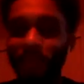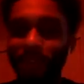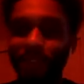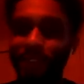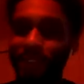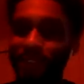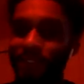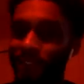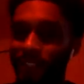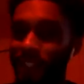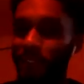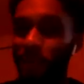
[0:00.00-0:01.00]
pictures,
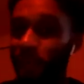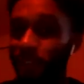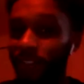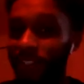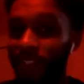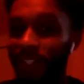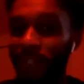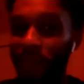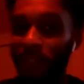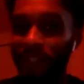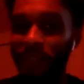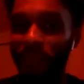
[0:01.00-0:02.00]
that's the only thing
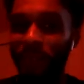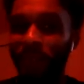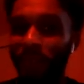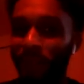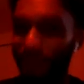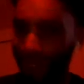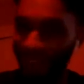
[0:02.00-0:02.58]
Snapchat's made for.